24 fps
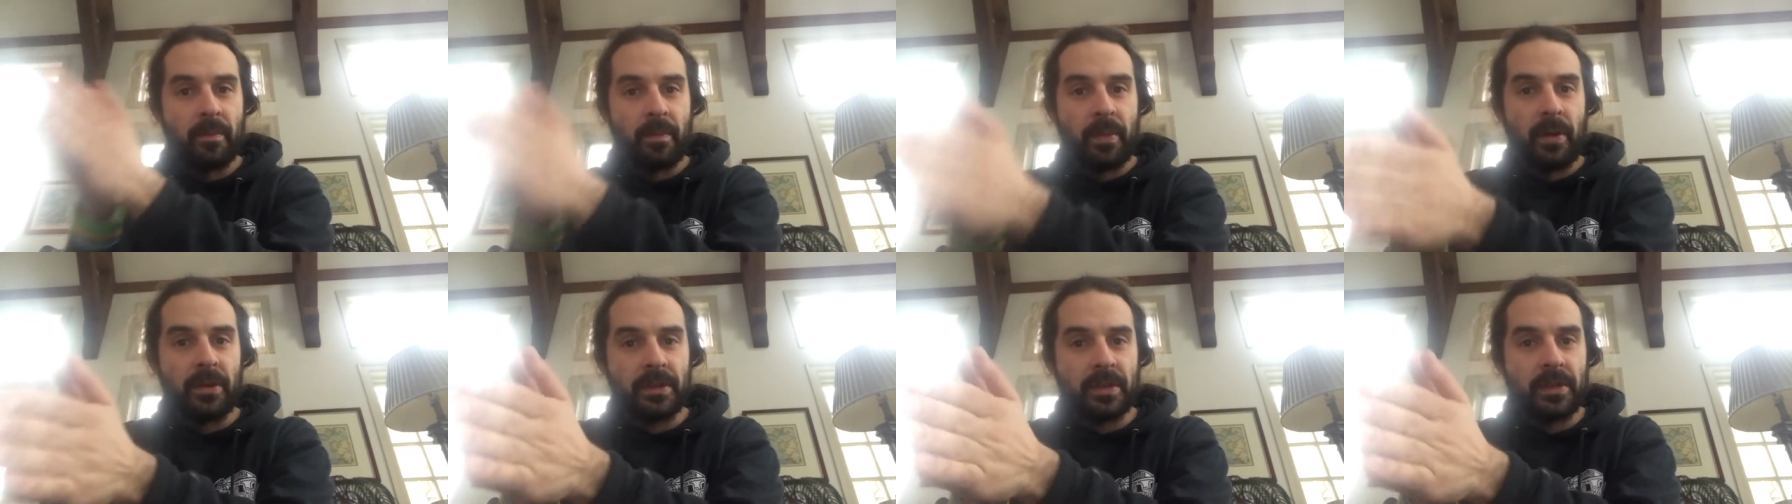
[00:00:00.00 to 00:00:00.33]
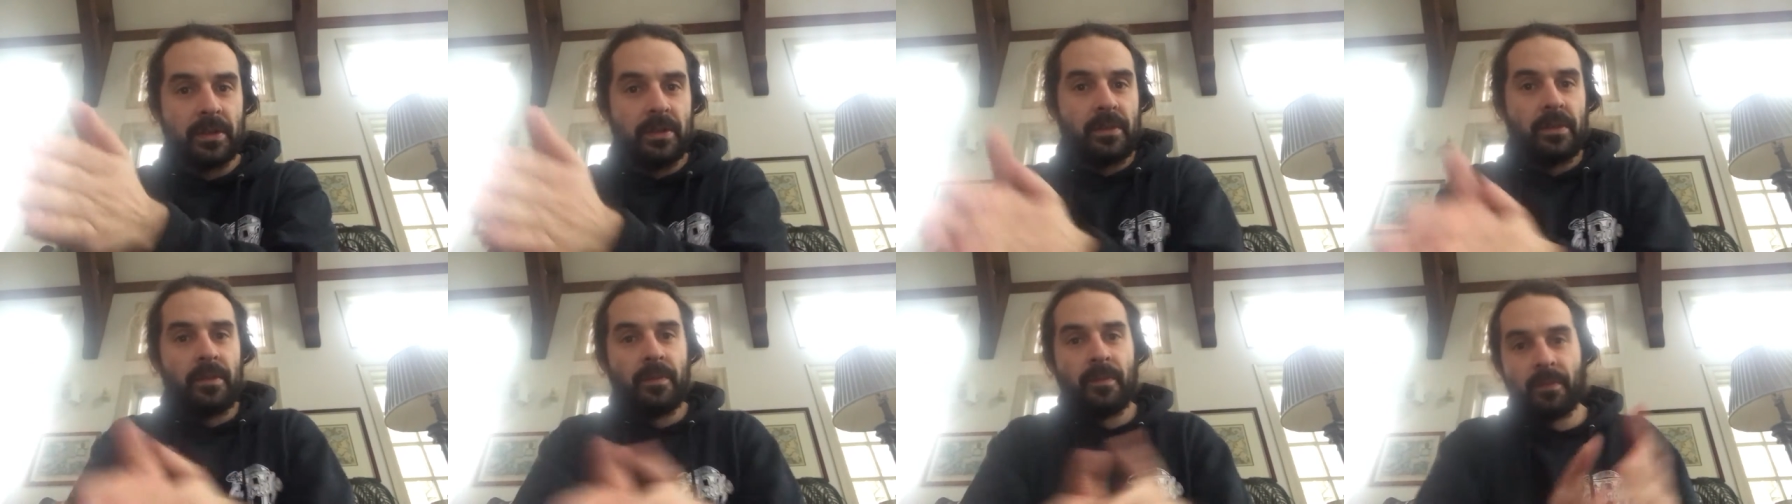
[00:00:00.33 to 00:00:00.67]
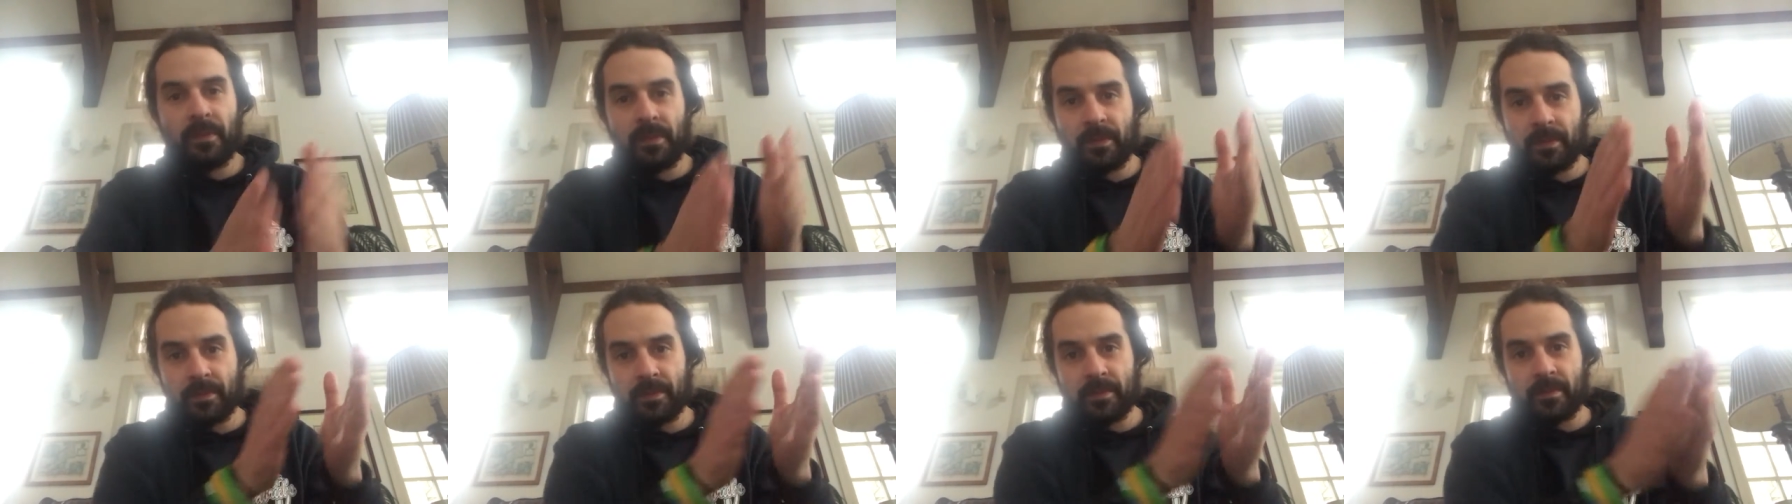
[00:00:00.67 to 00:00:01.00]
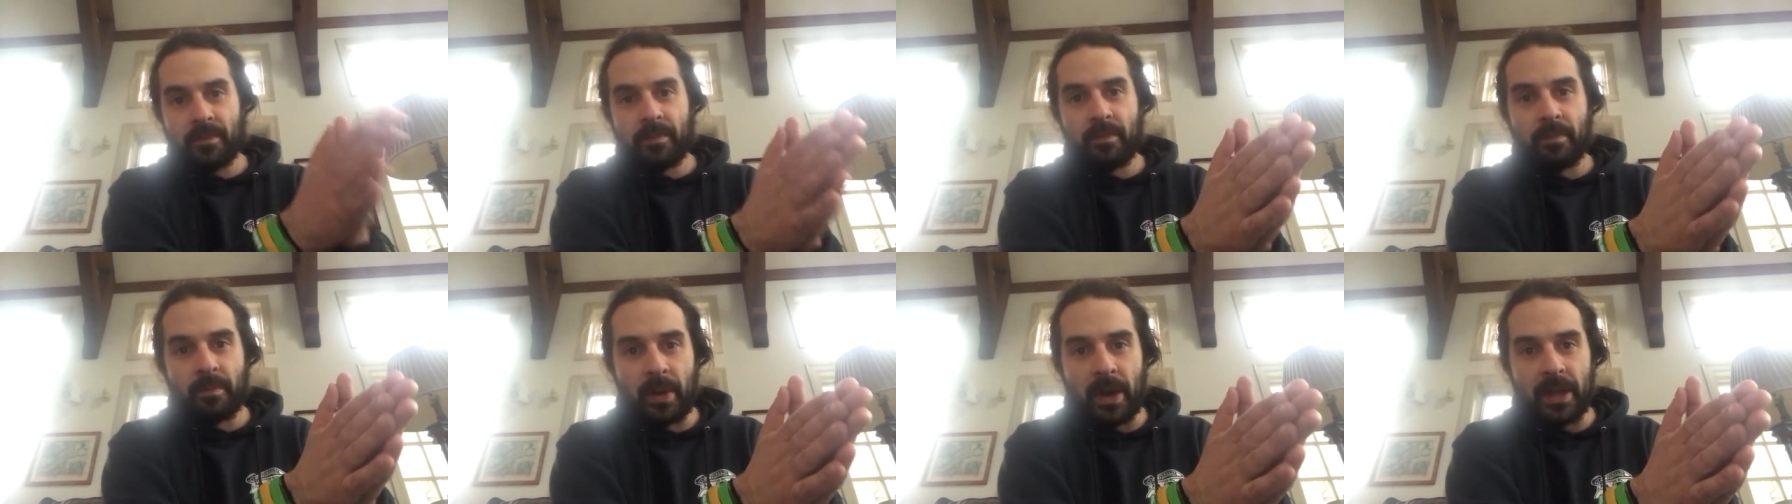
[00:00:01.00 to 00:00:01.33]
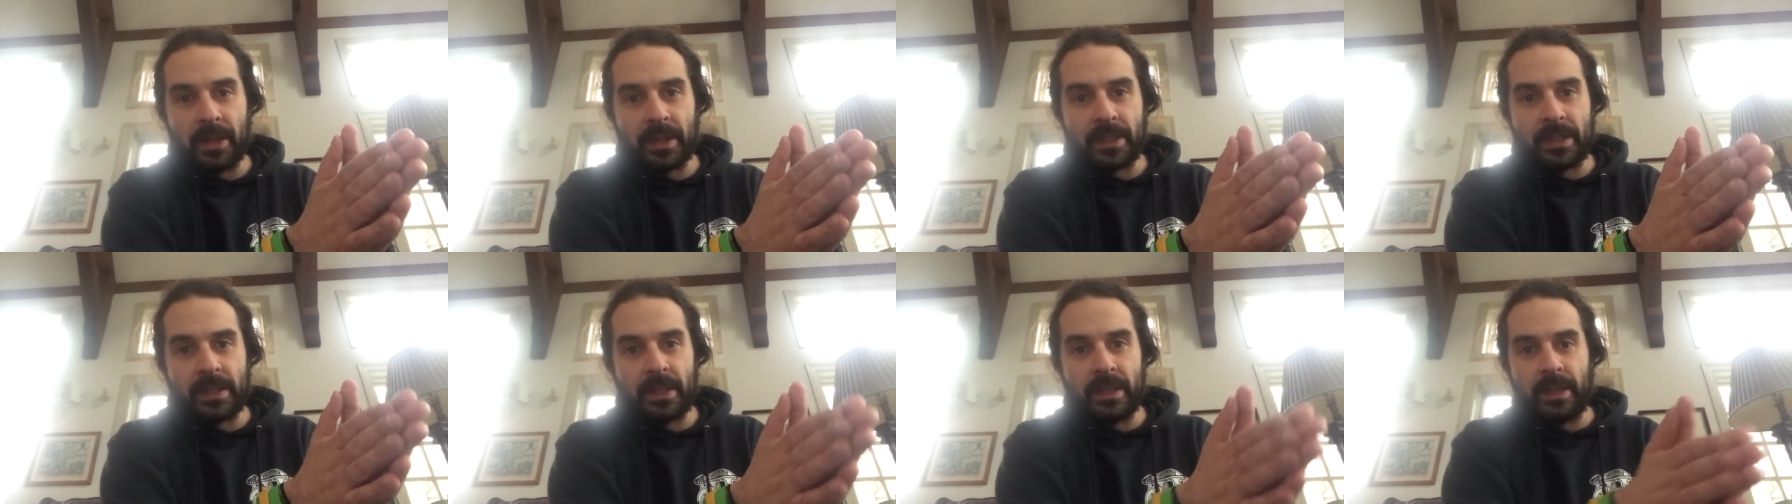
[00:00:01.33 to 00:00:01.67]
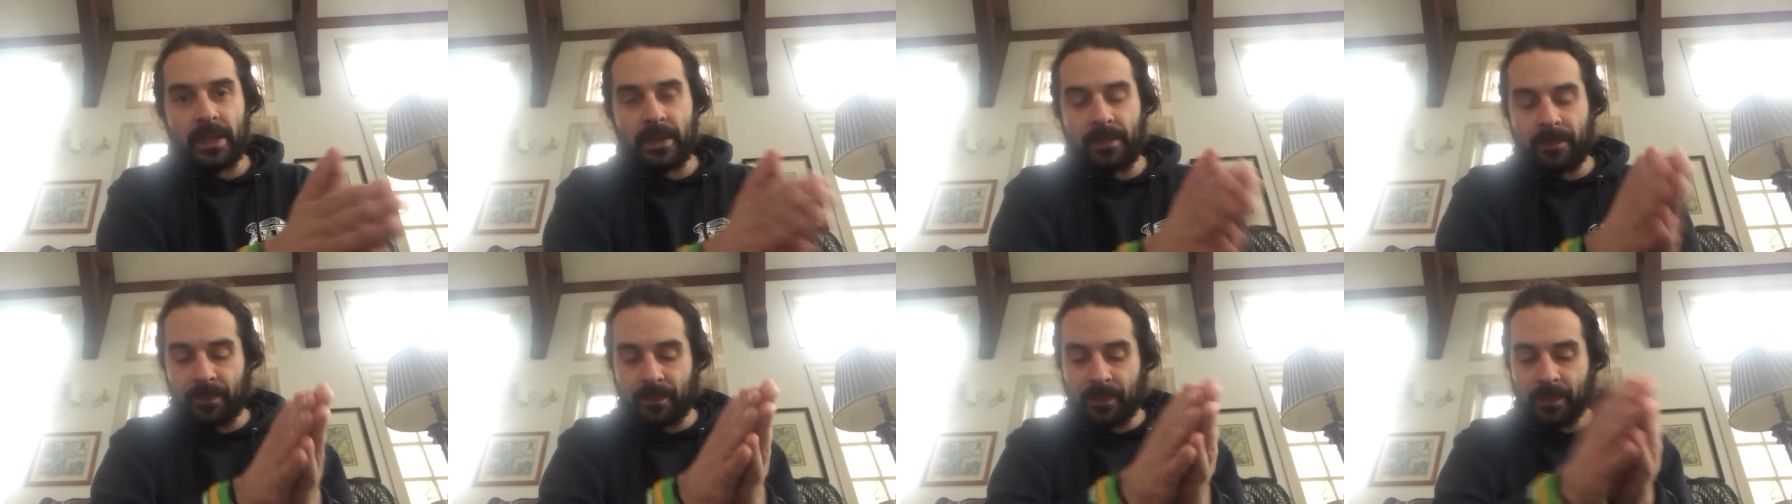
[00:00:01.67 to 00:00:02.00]
personal, bought the
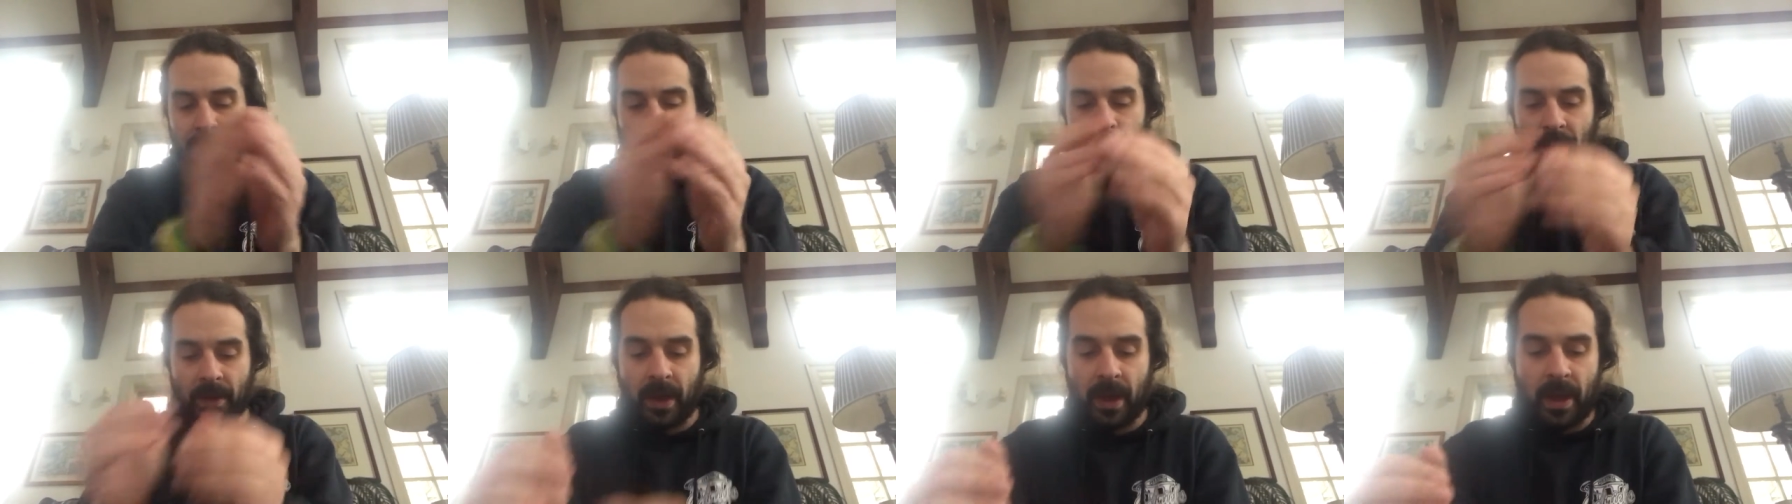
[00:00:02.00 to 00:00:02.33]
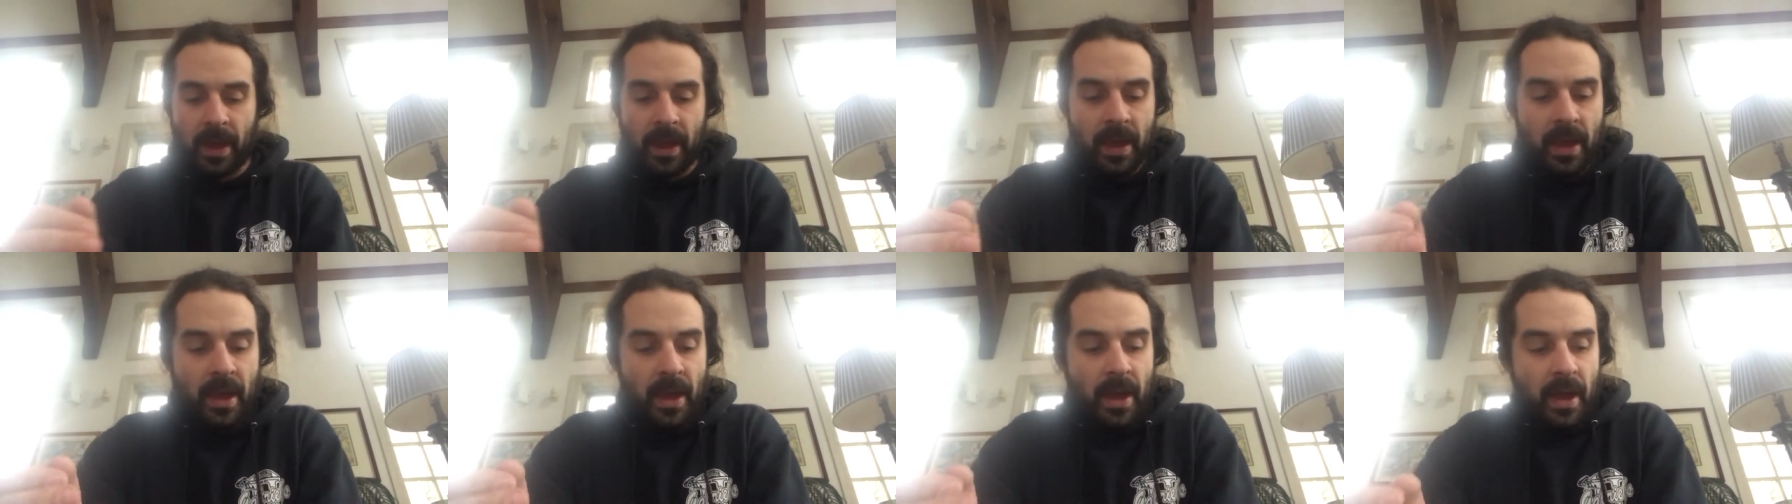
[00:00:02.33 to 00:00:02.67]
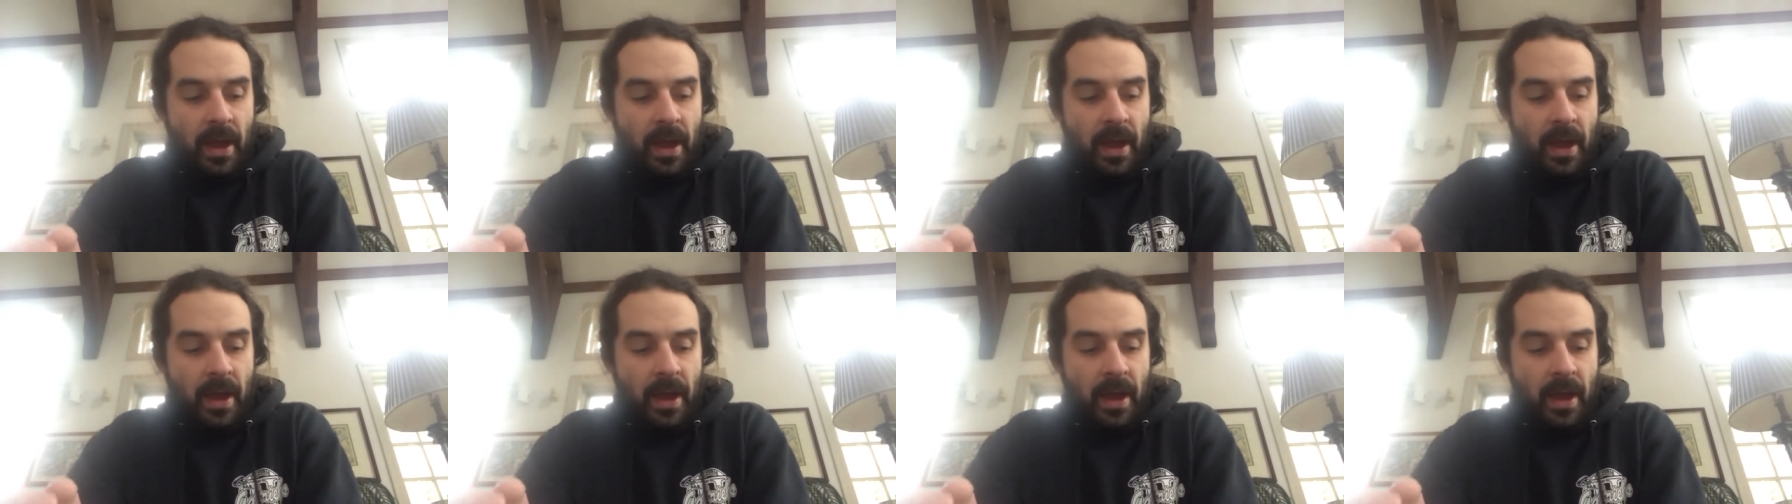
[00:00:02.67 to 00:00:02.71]
CD, okay?